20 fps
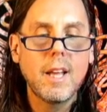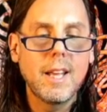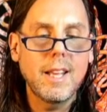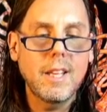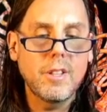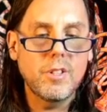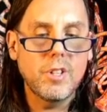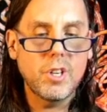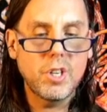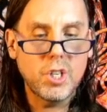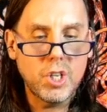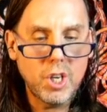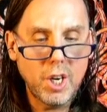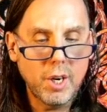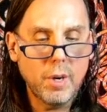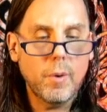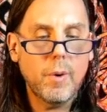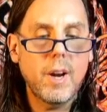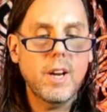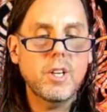in the
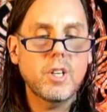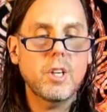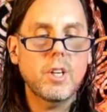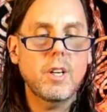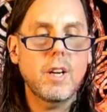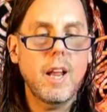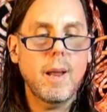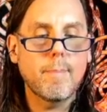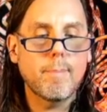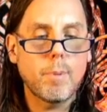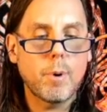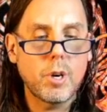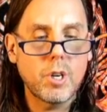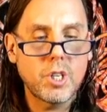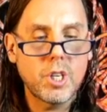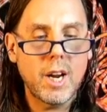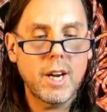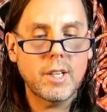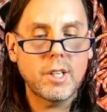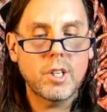generation and
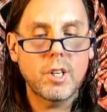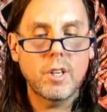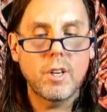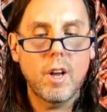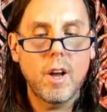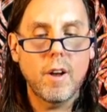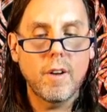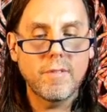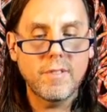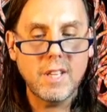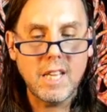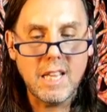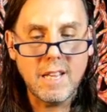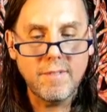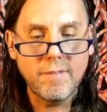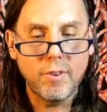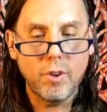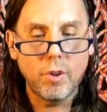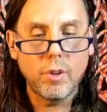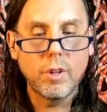projection of
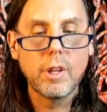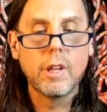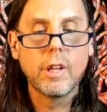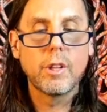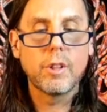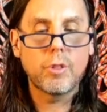evil